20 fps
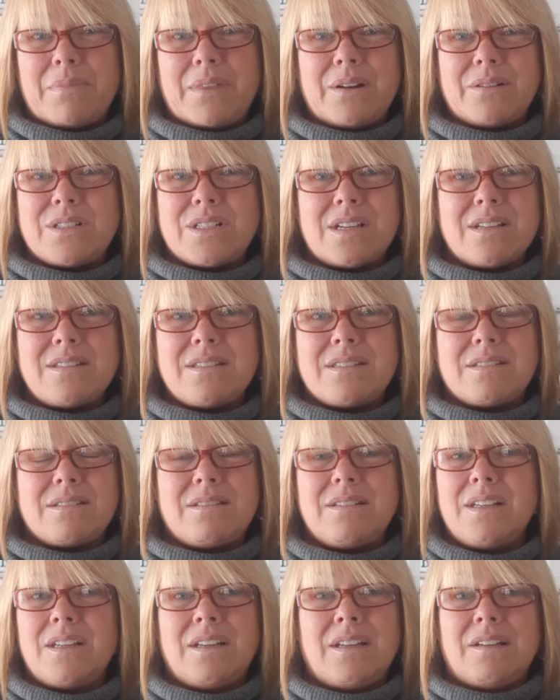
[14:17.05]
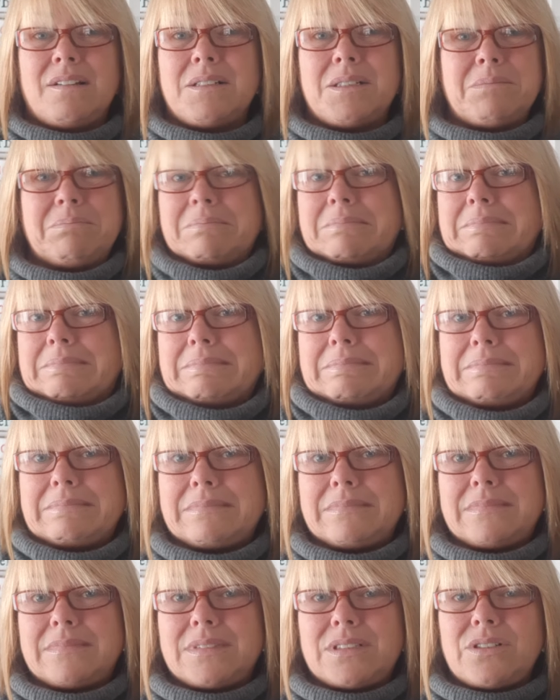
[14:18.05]
They're
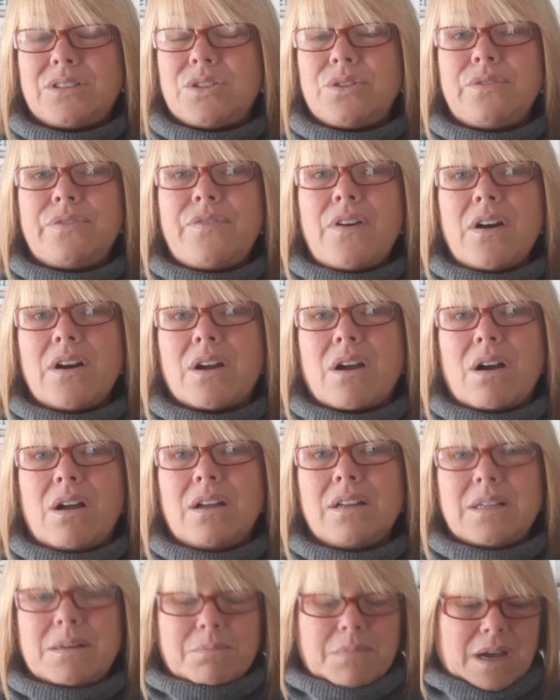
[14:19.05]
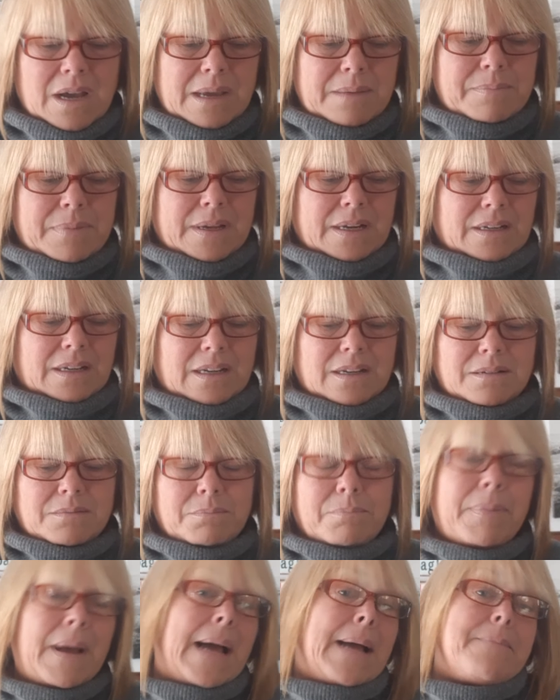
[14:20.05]
too far gone in my
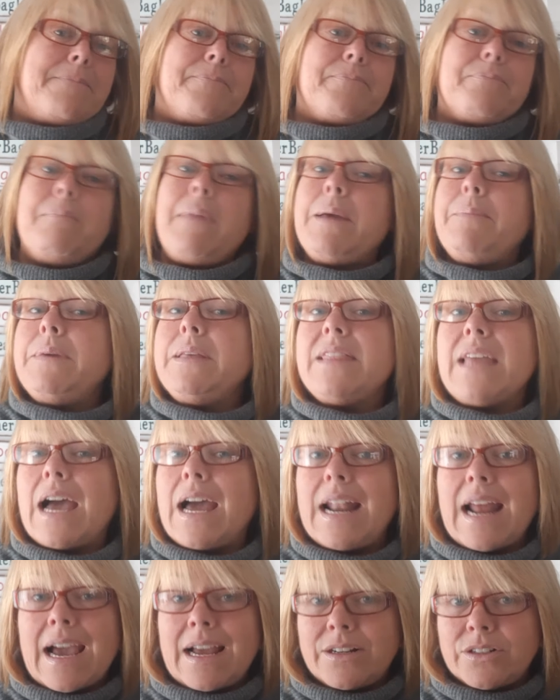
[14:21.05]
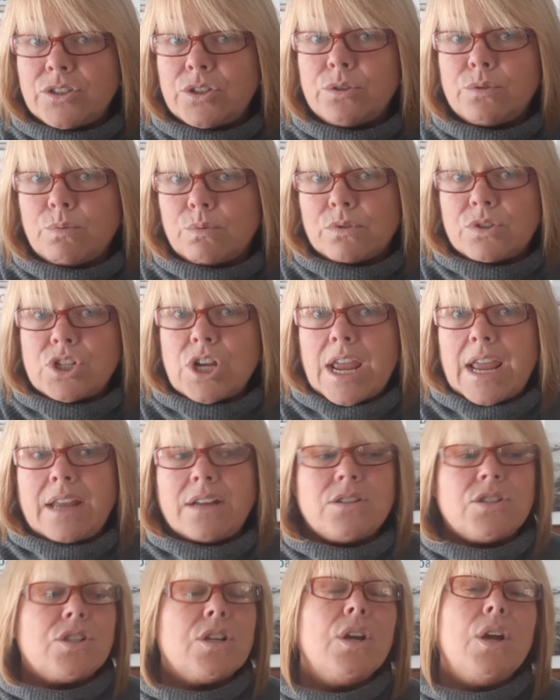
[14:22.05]
opinion. But maybe that attitude will
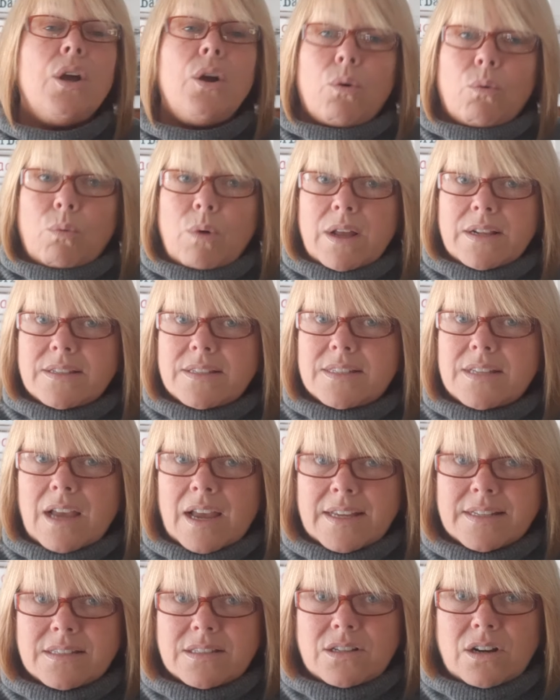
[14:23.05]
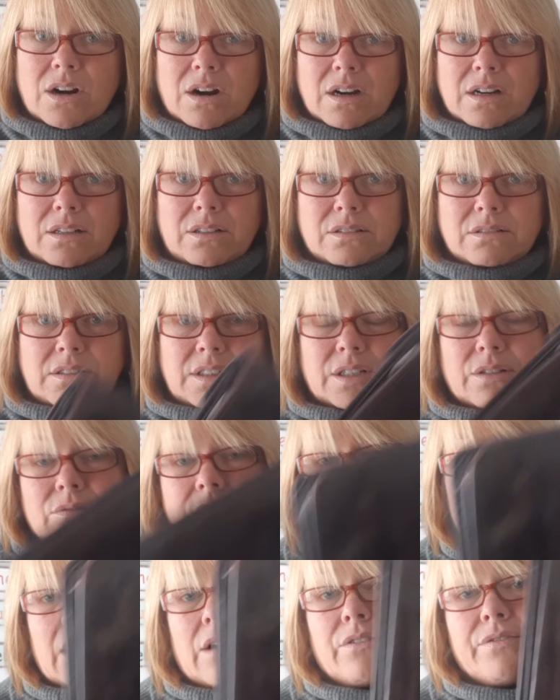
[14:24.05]
change once I start, you know,
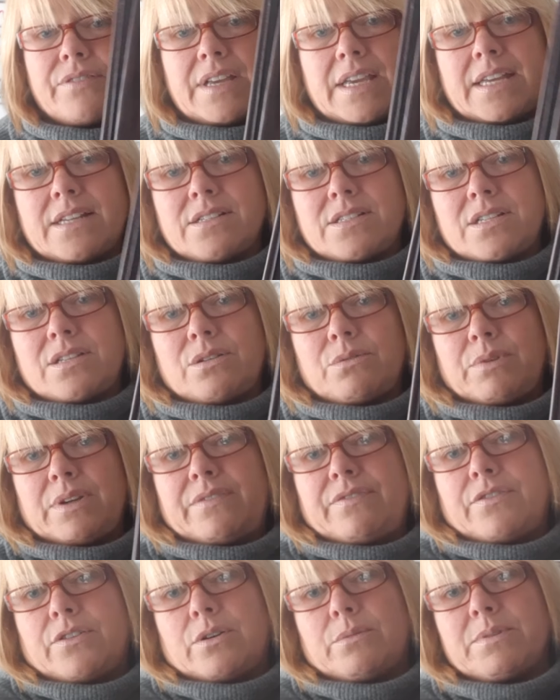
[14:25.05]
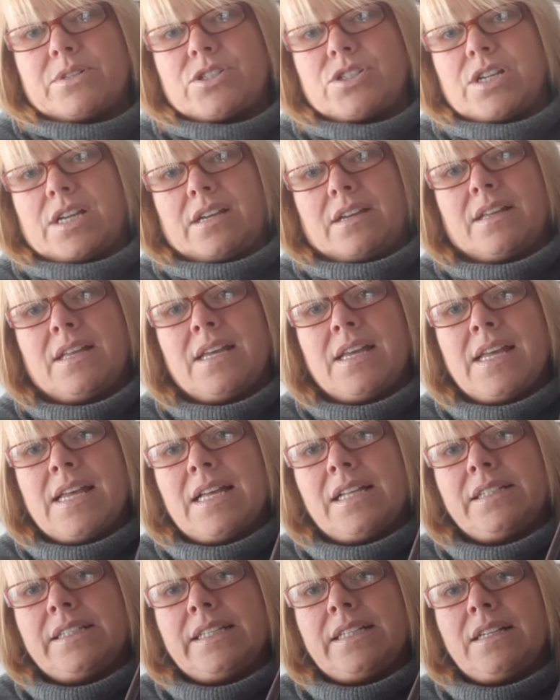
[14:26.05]
delving into the refurbishing.
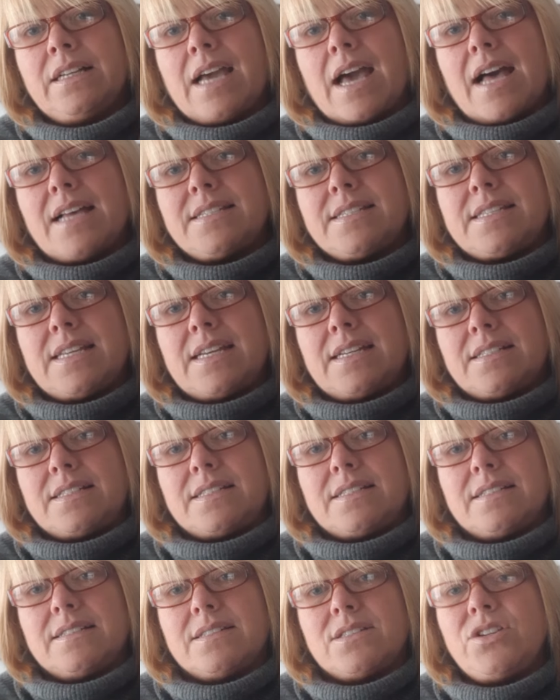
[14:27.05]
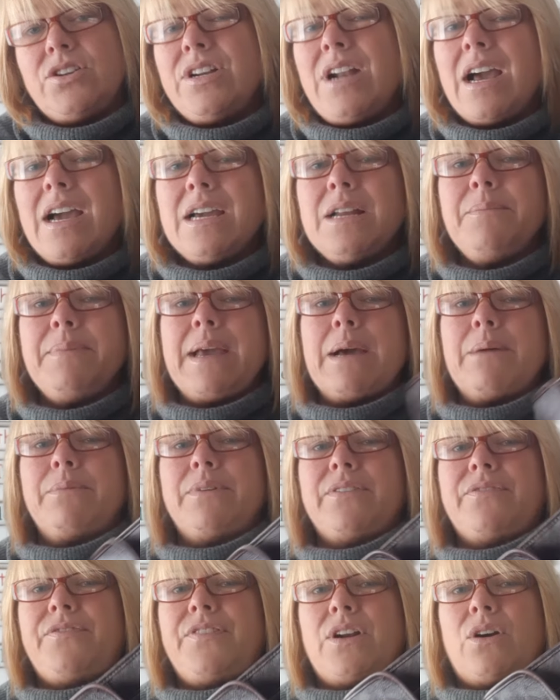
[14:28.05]
Little gusset. So you're not going to be able
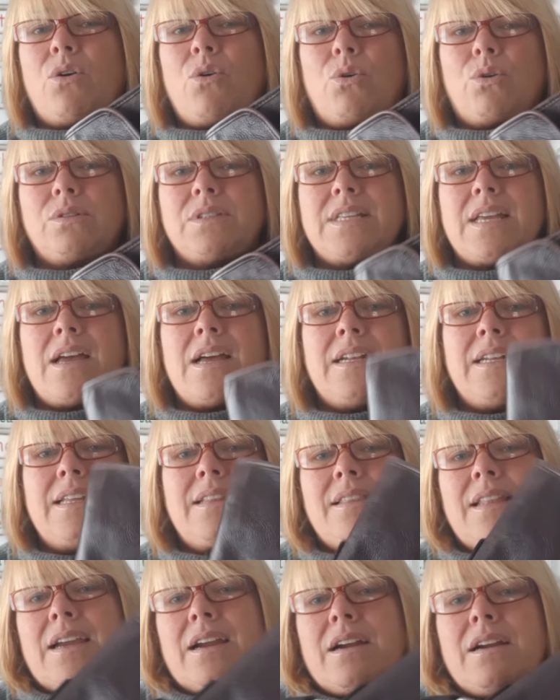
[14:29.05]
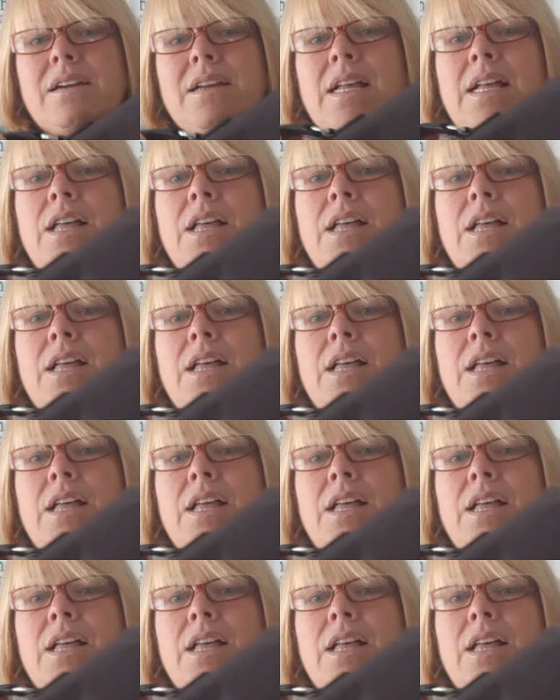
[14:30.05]
to fit a whole ton in there.